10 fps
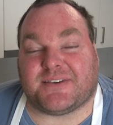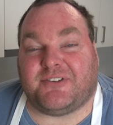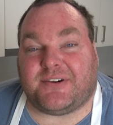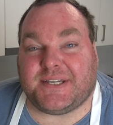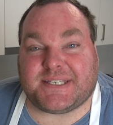a
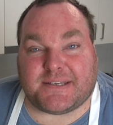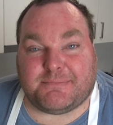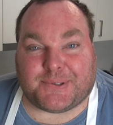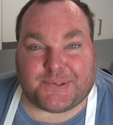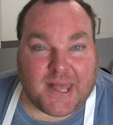very
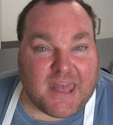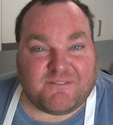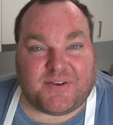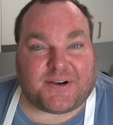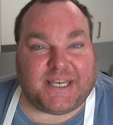simple,
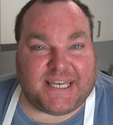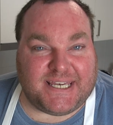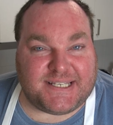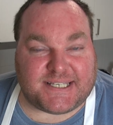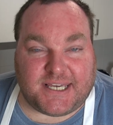very
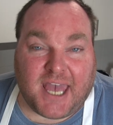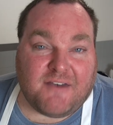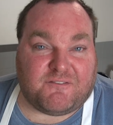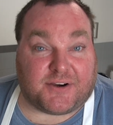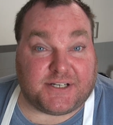easy,
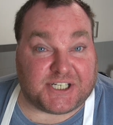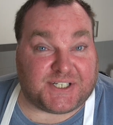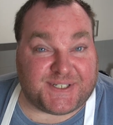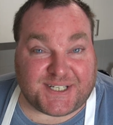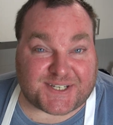very
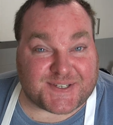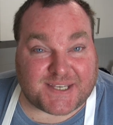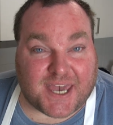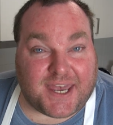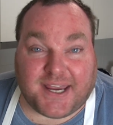delicious
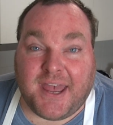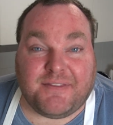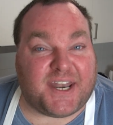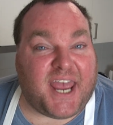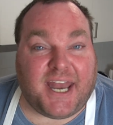cake
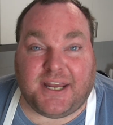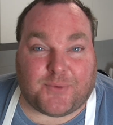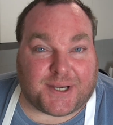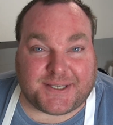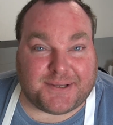that
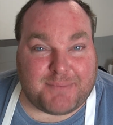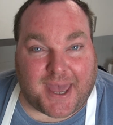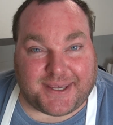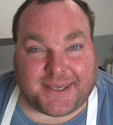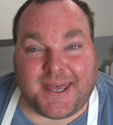anyone can
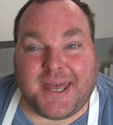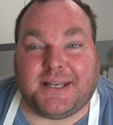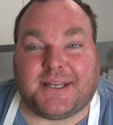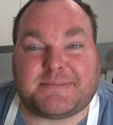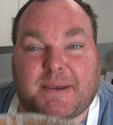make.
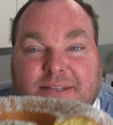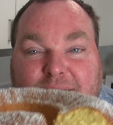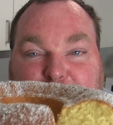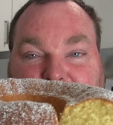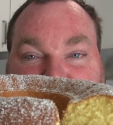Let's make this
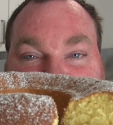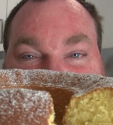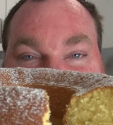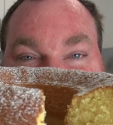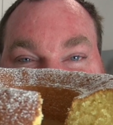beautiful